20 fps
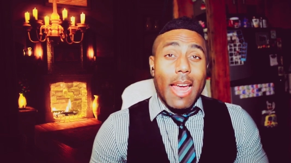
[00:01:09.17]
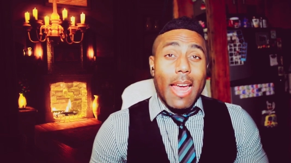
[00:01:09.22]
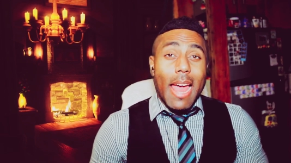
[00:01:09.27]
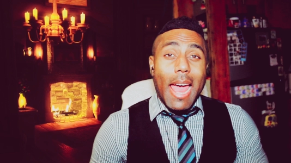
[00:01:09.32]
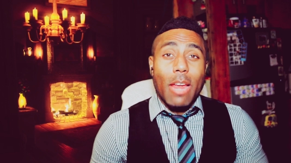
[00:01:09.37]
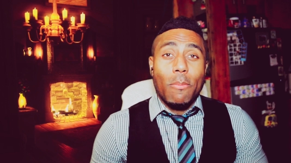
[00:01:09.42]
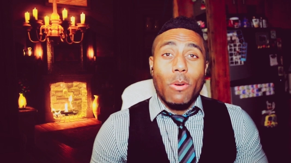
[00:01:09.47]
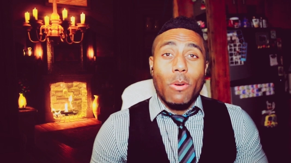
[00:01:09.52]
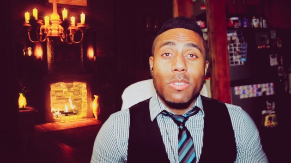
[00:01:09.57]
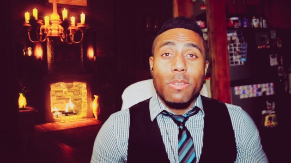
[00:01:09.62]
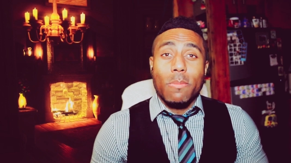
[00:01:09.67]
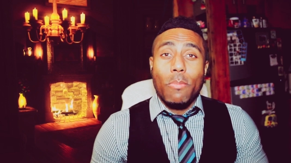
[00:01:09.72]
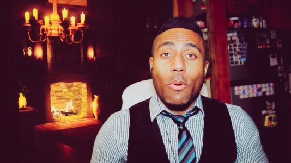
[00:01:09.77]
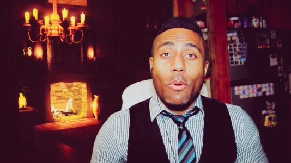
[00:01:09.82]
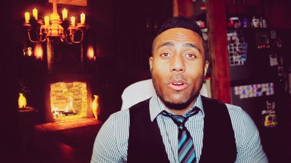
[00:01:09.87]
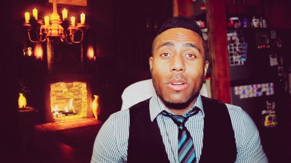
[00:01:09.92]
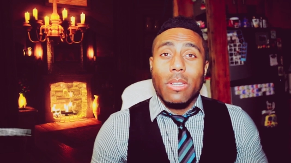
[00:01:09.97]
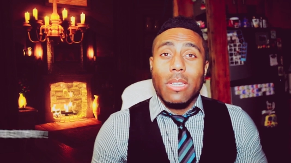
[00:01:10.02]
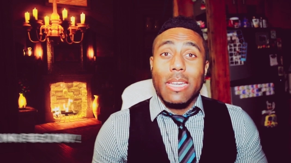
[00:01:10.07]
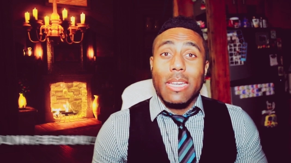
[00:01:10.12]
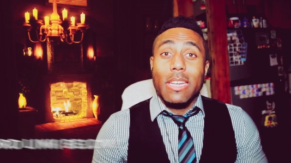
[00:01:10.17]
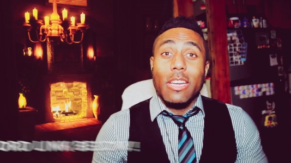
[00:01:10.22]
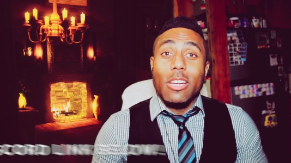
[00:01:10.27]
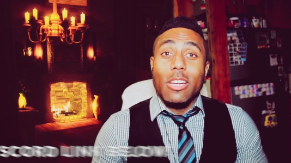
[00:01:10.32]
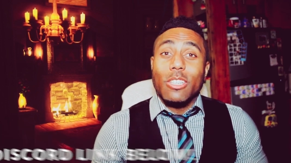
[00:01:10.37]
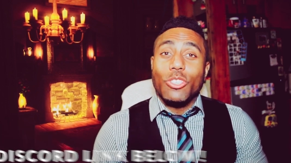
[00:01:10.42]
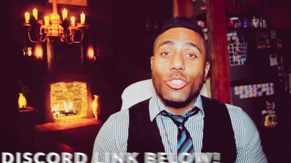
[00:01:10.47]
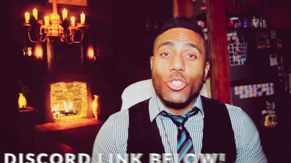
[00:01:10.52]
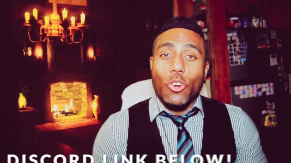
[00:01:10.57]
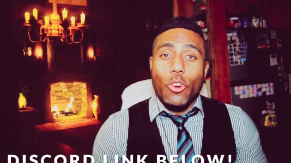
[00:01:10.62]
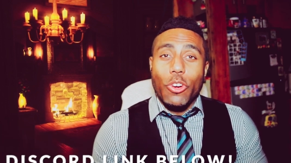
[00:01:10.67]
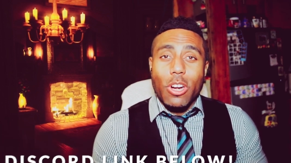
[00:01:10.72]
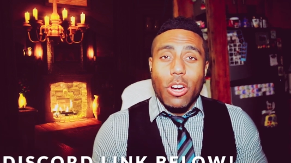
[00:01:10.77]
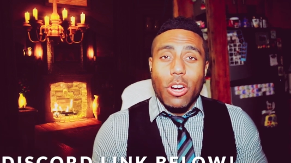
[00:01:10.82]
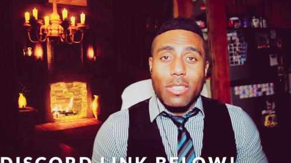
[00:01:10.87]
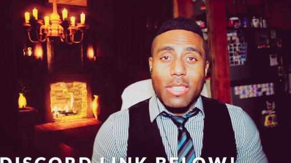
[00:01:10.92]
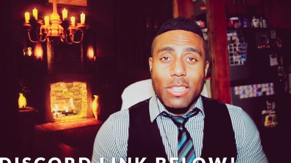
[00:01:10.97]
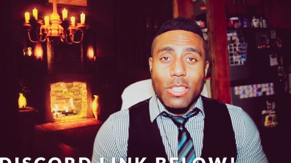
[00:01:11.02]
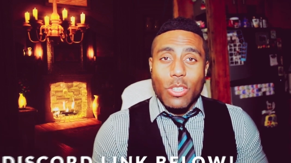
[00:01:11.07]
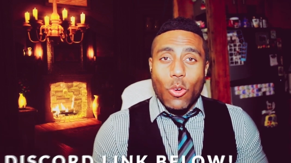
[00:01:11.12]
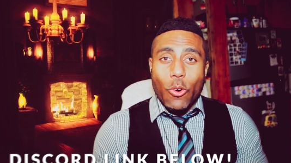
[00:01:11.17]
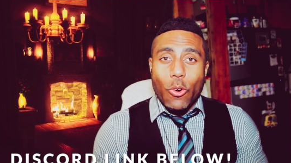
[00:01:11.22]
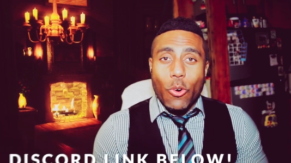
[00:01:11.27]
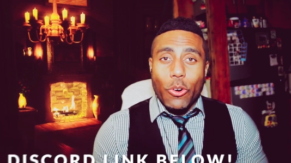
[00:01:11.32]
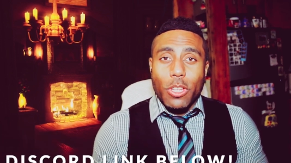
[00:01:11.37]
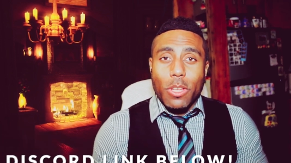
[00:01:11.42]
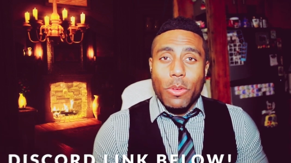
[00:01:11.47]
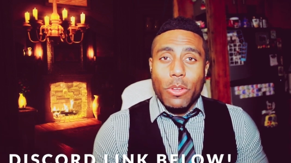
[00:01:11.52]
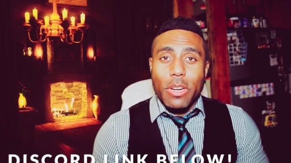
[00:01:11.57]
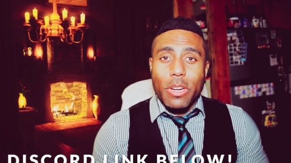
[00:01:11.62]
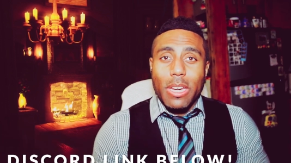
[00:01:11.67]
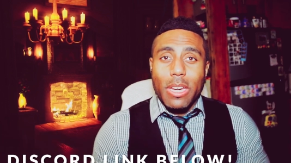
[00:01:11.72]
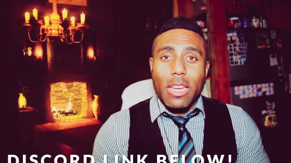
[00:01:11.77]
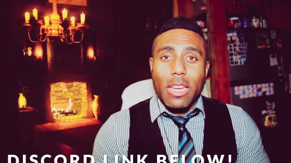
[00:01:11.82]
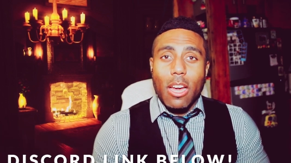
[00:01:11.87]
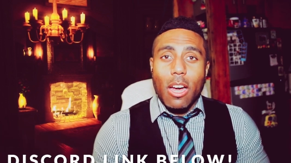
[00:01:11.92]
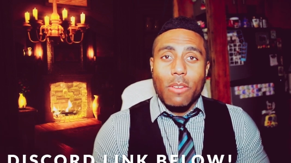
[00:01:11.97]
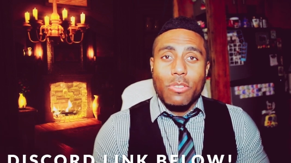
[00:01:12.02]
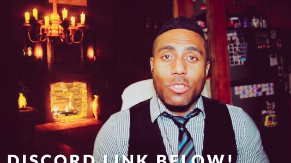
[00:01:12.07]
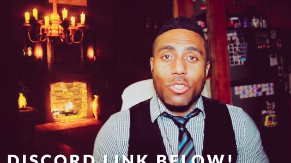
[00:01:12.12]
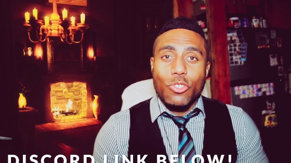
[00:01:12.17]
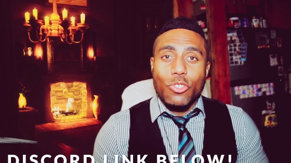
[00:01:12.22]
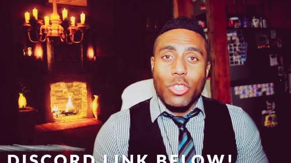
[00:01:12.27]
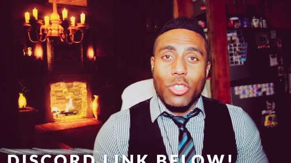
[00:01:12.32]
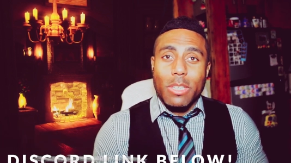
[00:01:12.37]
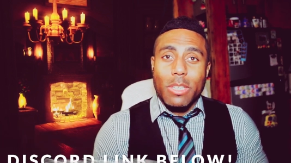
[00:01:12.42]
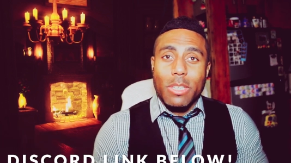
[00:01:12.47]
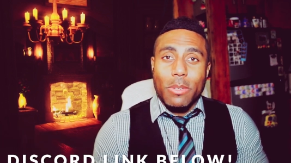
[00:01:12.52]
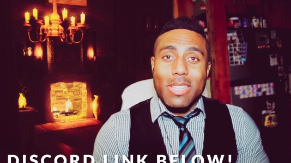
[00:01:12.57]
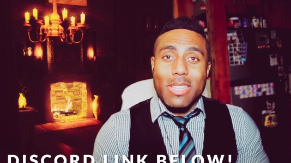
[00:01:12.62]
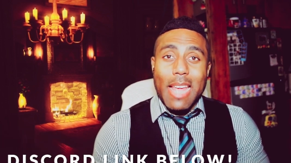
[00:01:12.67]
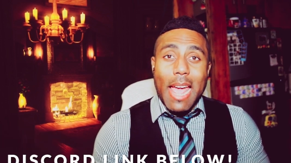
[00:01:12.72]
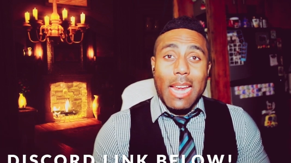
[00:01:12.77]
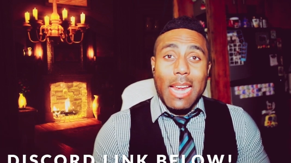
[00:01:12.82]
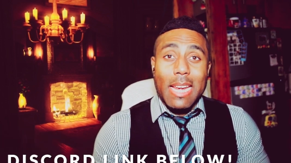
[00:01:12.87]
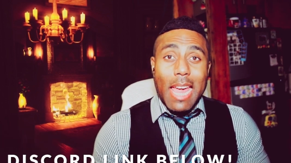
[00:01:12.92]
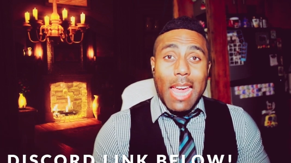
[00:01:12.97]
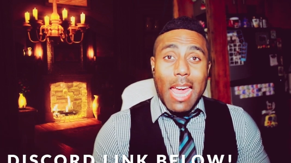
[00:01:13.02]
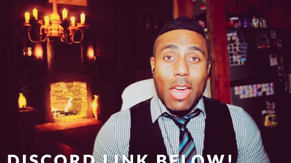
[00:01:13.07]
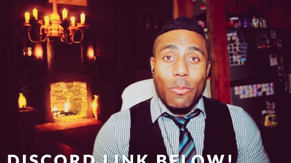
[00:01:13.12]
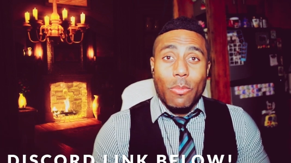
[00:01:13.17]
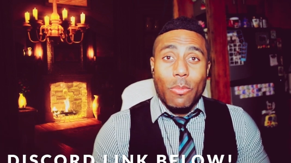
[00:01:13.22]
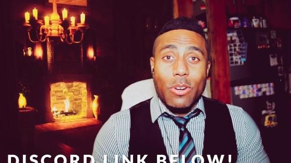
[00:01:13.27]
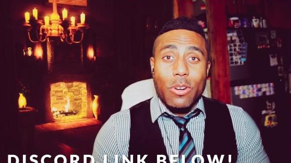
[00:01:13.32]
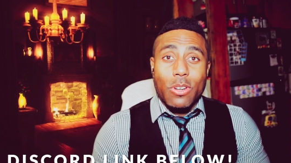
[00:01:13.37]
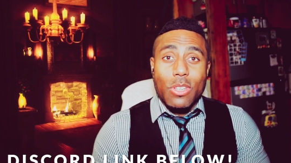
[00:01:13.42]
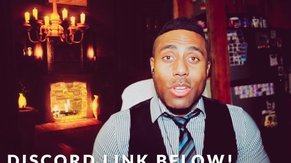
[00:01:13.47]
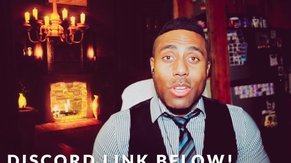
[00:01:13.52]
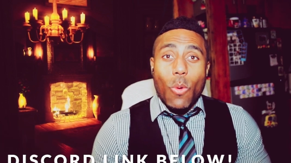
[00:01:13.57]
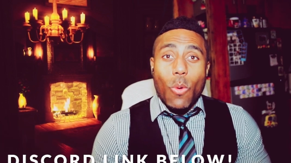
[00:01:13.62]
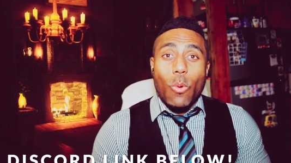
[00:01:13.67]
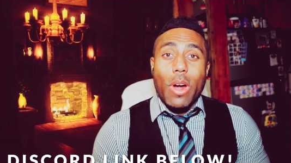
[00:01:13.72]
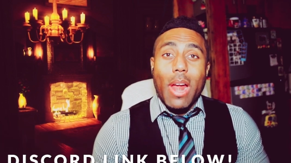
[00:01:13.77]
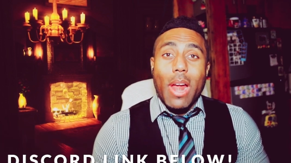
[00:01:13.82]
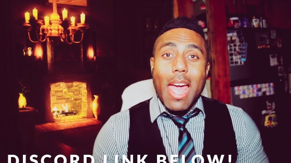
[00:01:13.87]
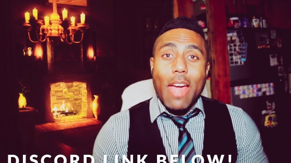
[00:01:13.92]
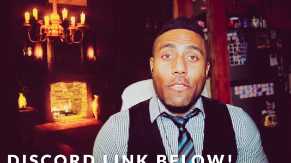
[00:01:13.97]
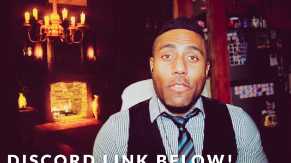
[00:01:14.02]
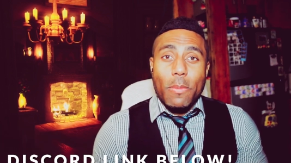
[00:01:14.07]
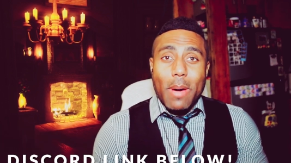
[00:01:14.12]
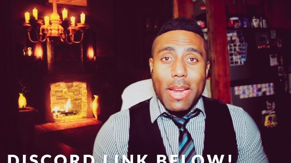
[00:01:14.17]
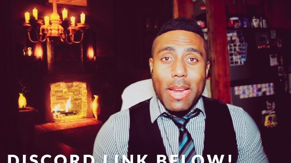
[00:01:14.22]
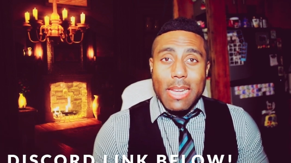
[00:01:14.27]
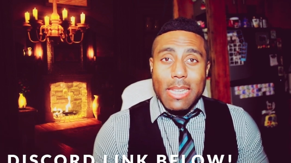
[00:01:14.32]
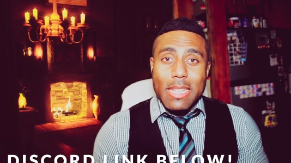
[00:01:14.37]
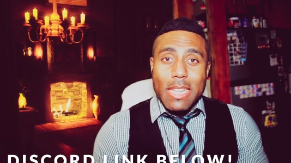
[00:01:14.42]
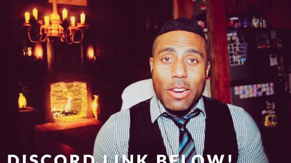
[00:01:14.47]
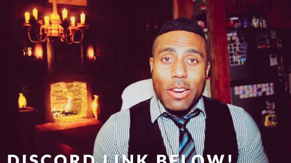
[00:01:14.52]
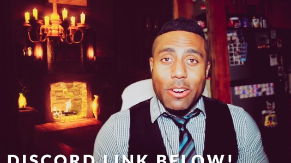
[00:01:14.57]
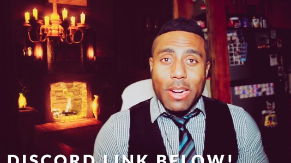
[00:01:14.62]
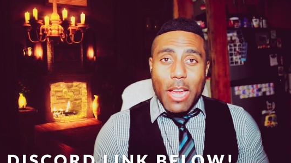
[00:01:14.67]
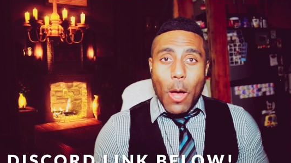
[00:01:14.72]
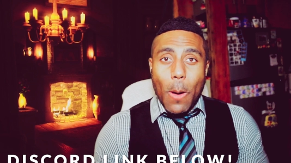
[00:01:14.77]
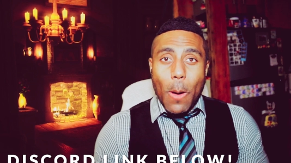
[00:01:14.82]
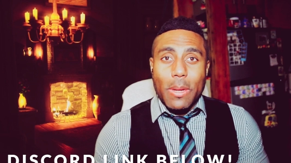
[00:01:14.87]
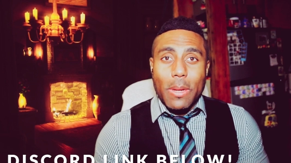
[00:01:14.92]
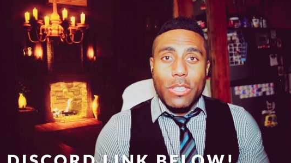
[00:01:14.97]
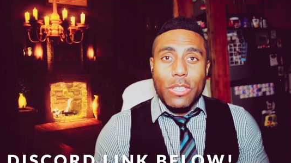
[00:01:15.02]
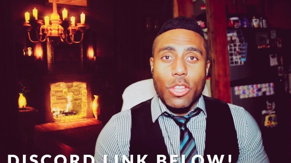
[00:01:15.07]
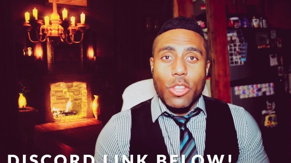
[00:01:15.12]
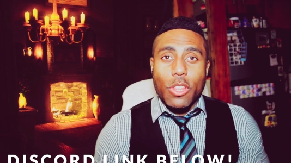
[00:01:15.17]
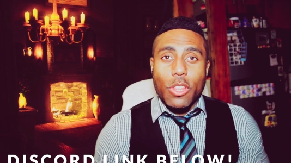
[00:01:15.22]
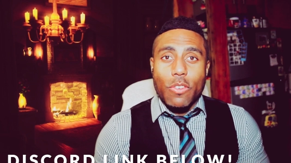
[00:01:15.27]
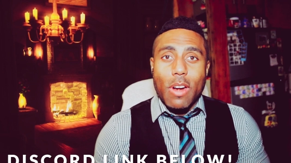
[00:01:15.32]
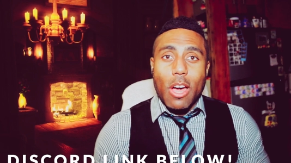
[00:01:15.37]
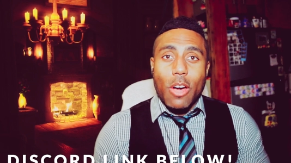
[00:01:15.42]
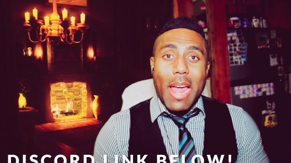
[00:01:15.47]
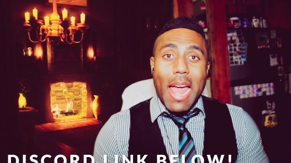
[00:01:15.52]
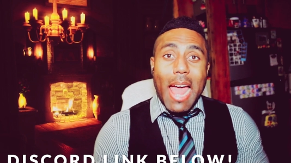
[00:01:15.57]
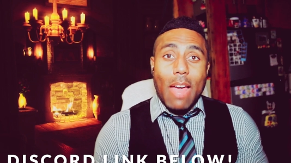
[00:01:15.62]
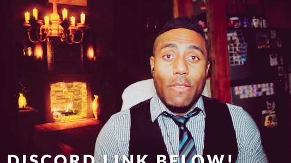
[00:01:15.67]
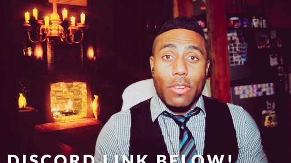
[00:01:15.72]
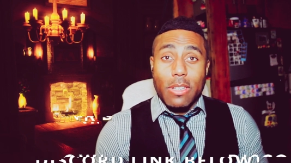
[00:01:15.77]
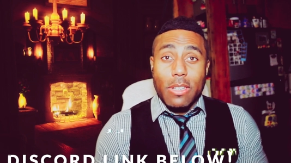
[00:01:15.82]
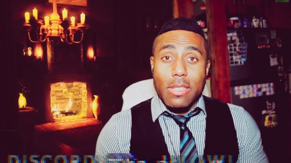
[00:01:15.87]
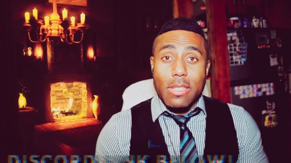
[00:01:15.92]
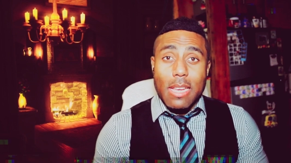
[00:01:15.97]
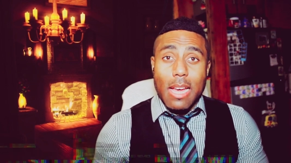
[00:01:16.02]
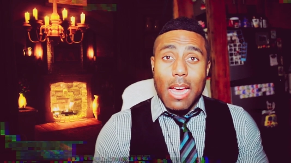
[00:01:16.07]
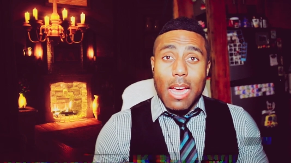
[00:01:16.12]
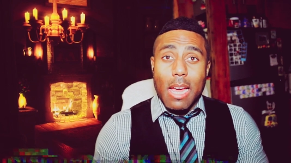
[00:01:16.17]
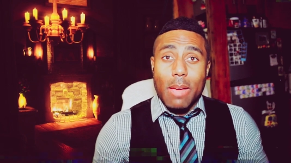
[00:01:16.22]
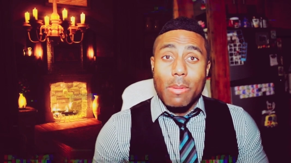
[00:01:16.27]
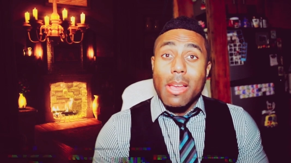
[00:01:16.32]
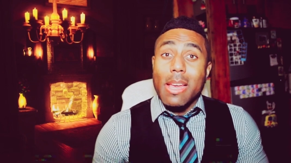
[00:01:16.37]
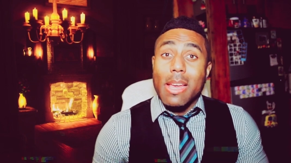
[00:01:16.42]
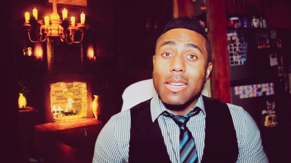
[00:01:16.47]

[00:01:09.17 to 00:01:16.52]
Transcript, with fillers: And most importantly, join our Discord community of streamers and gamers where everybody's there to help each other out, have a good time,